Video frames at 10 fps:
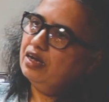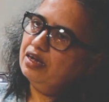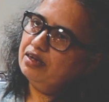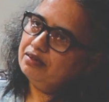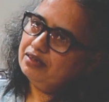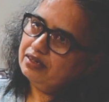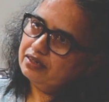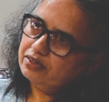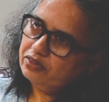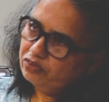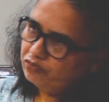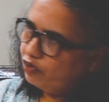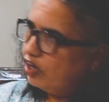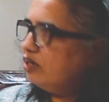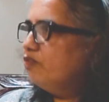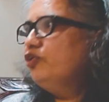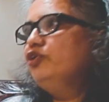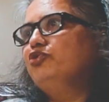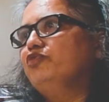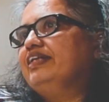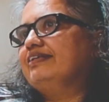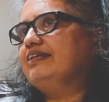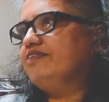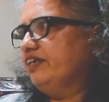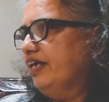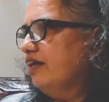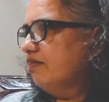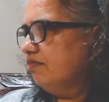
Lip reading: What would you do with a certificate?